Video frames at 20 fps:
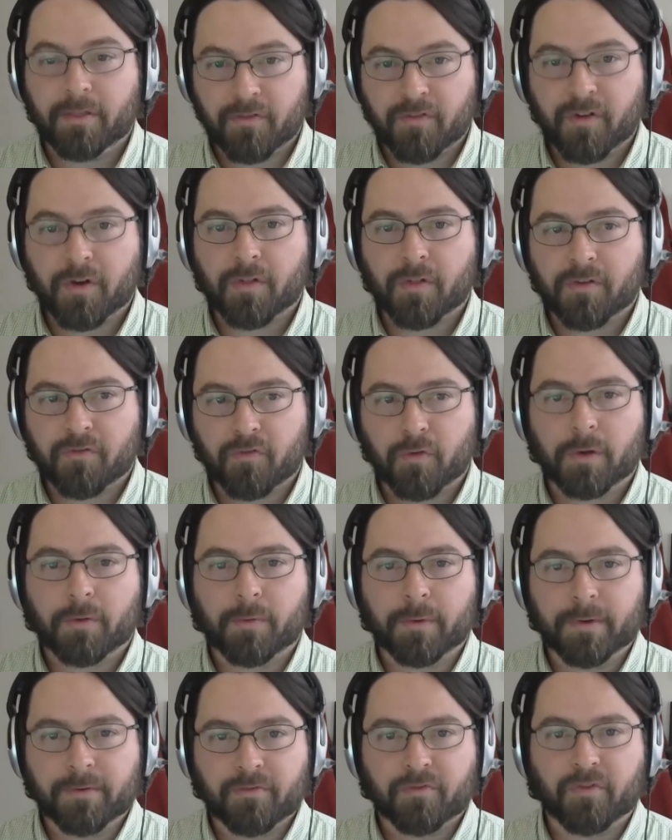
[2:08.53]
It's fairly
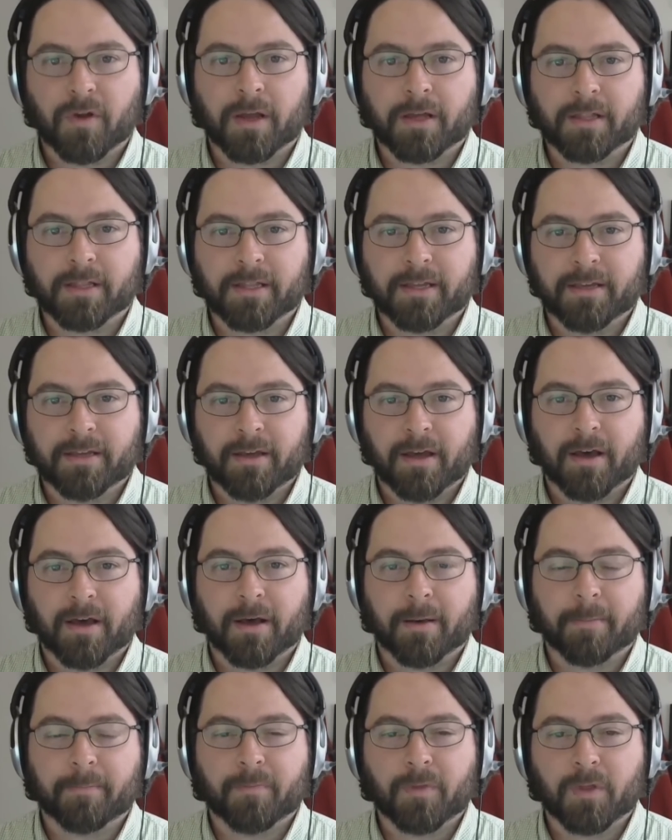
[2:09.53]
frequent, frankly.
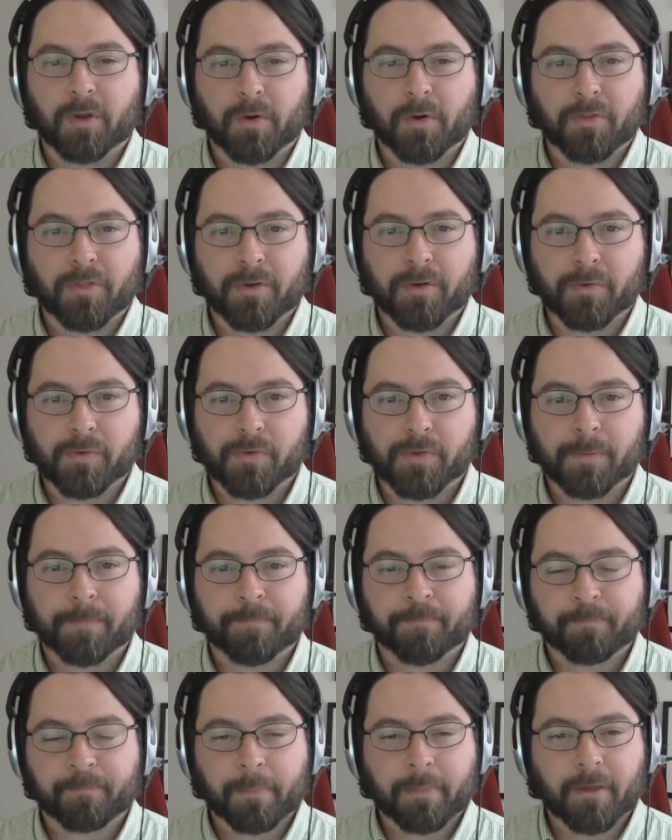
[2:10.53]
Um, you know, there's
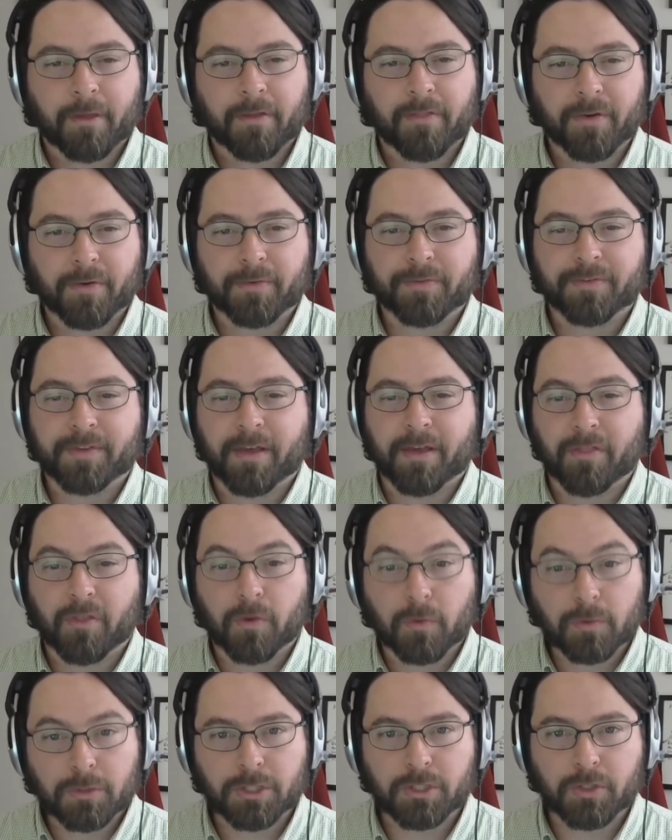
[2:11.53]
there's uh,
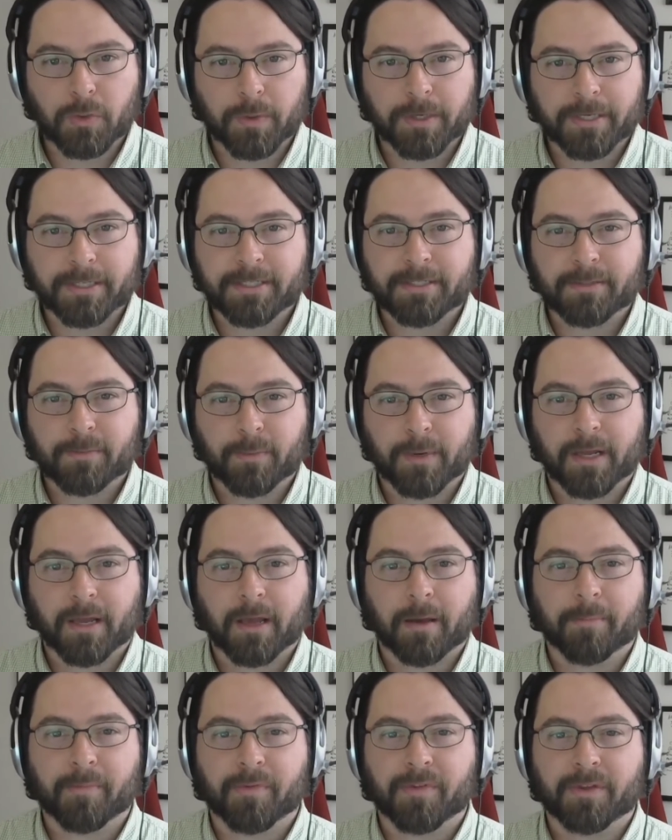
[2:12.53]
those stories when it
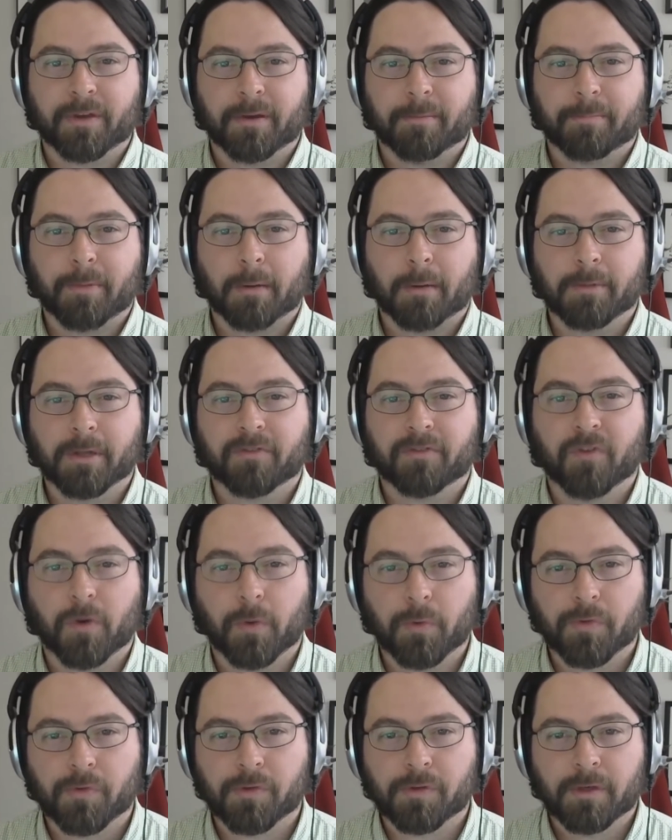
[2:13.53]
comes to public
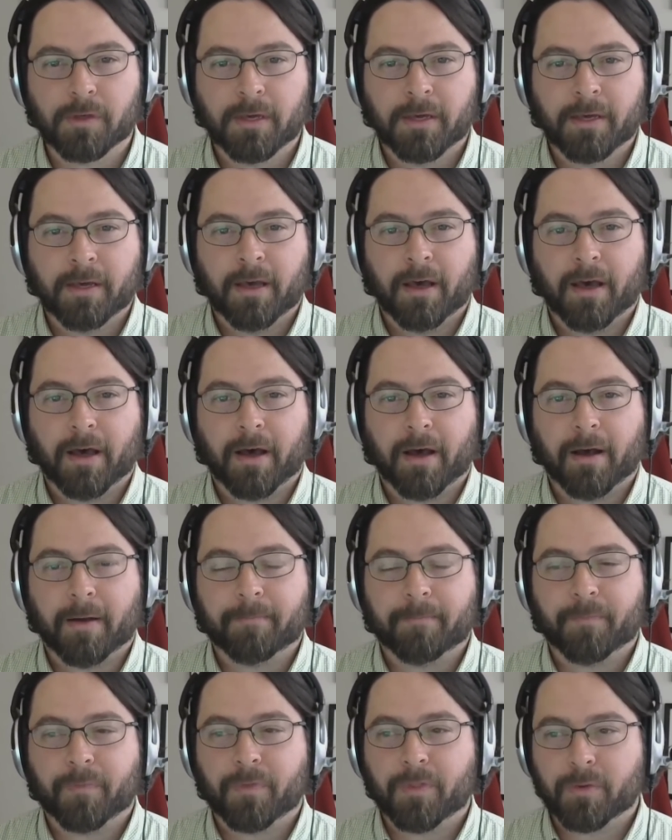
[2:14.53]
votes.
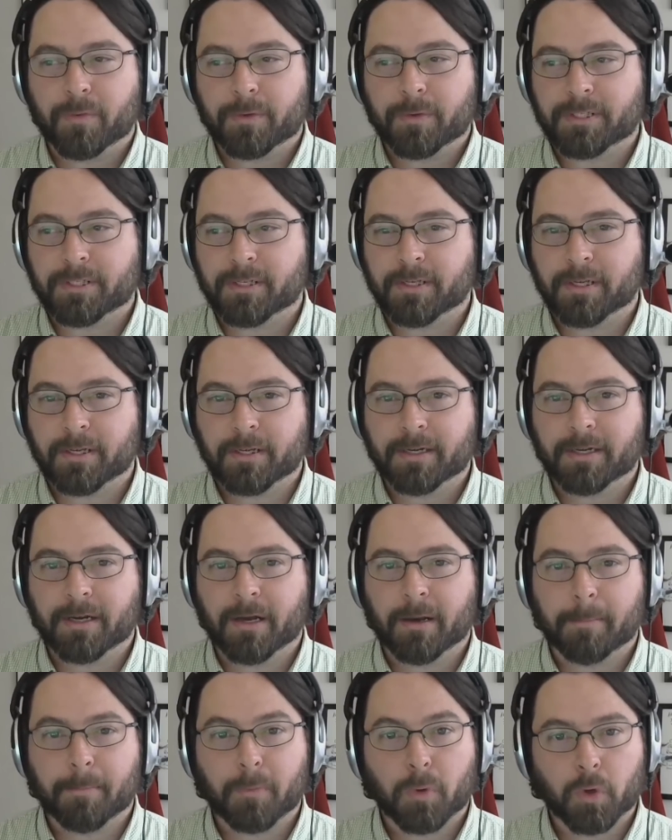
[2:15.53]
Um, there was a,
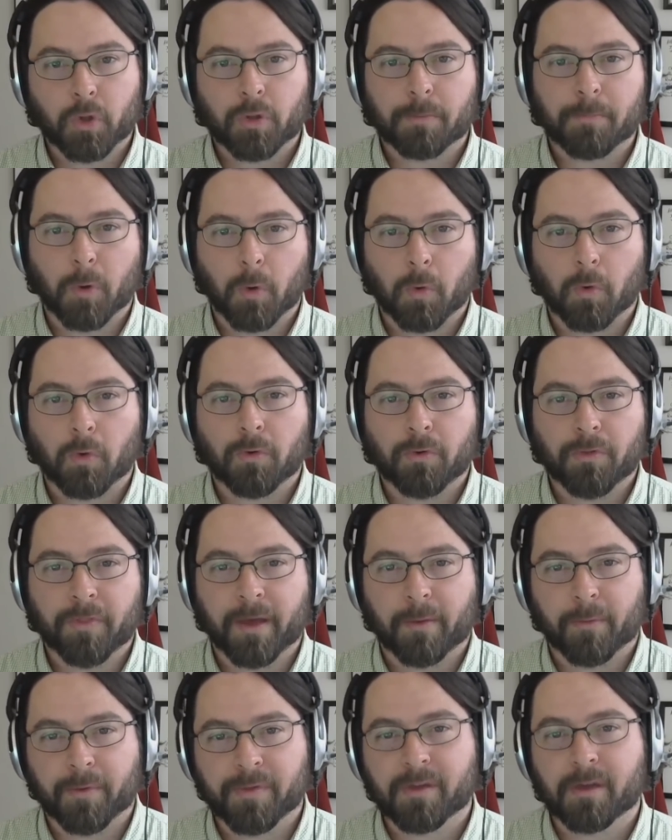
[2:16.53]
a, push poll
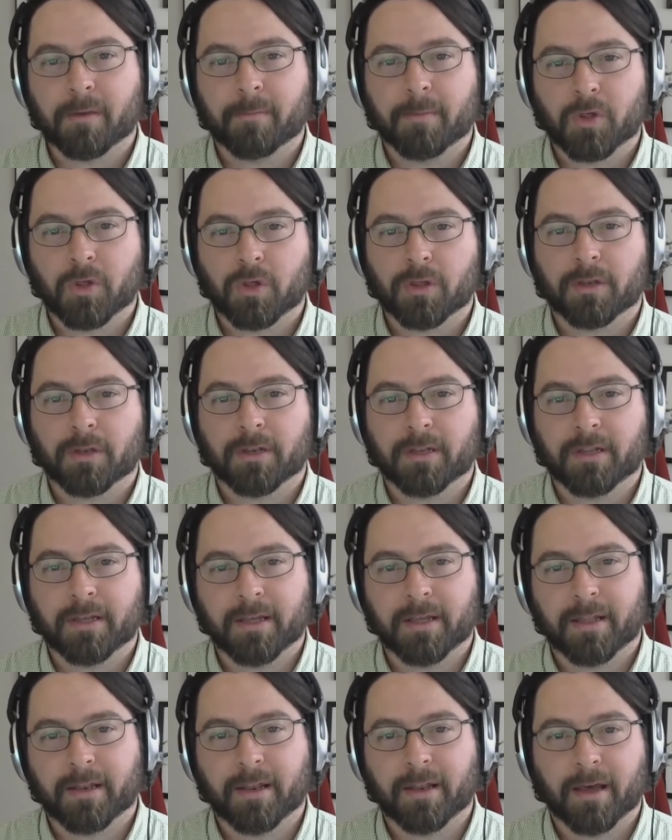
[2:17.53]
that was commissioned
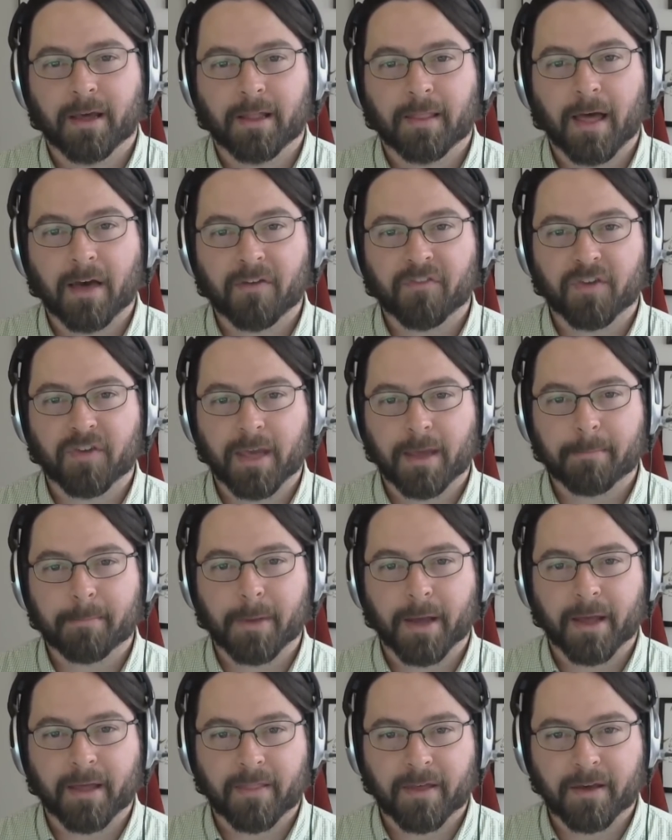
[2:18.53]
in uh, Lafayette
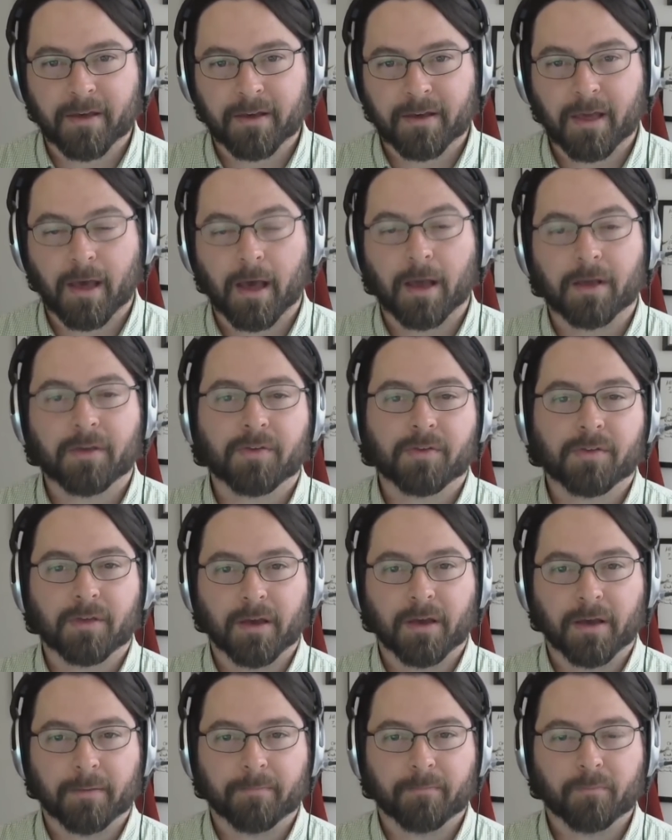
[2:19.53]
by the Cox,
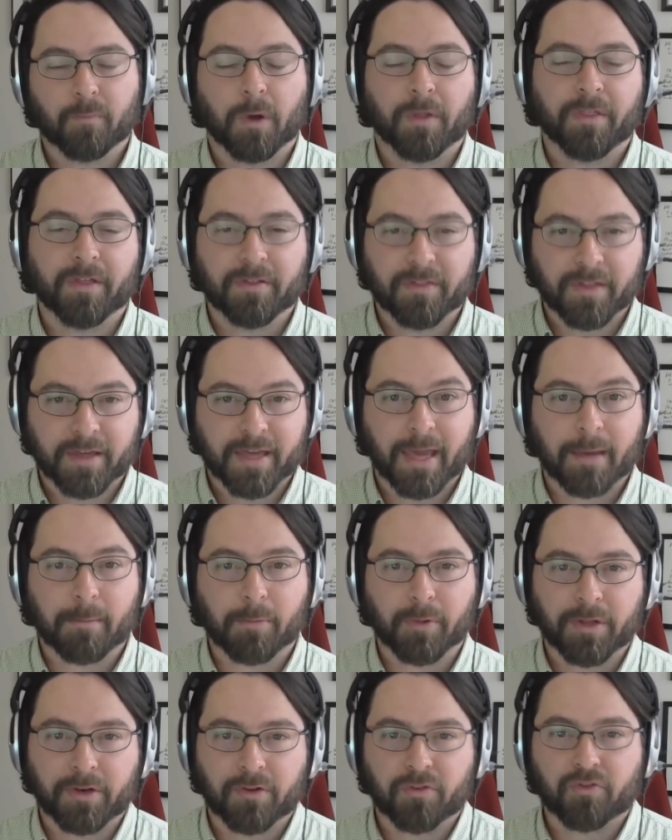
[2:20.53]
um, well, the, the
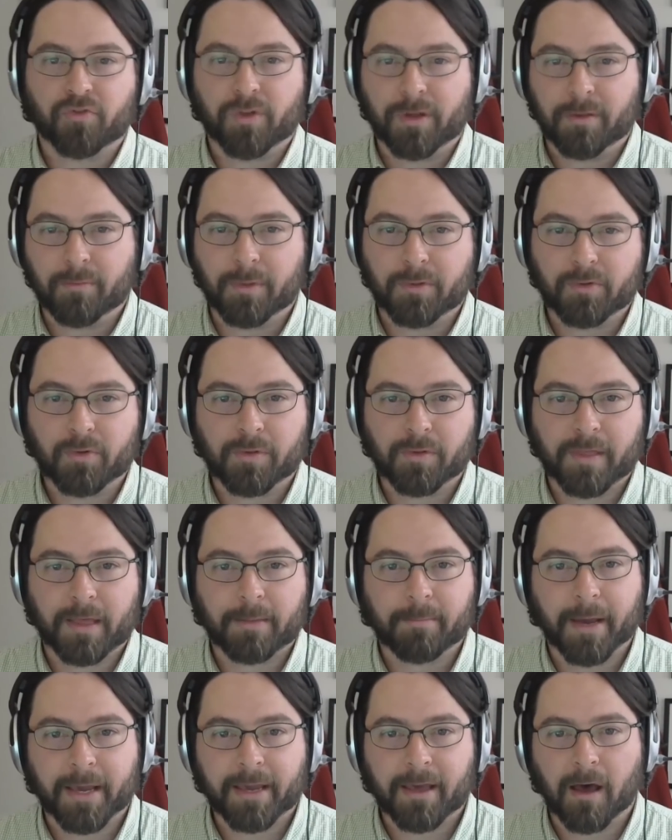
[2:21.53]
cable industry, which was
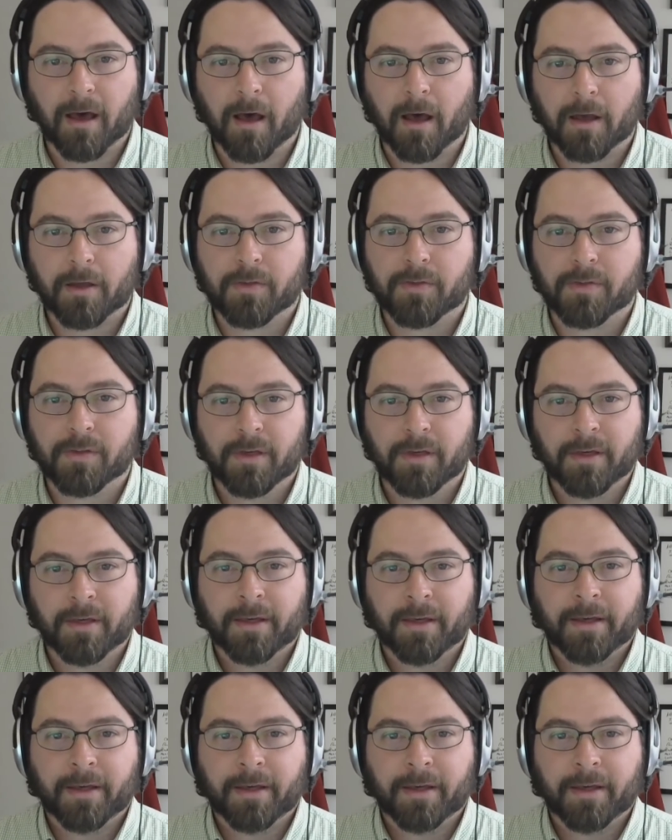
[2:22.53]
led by Cox,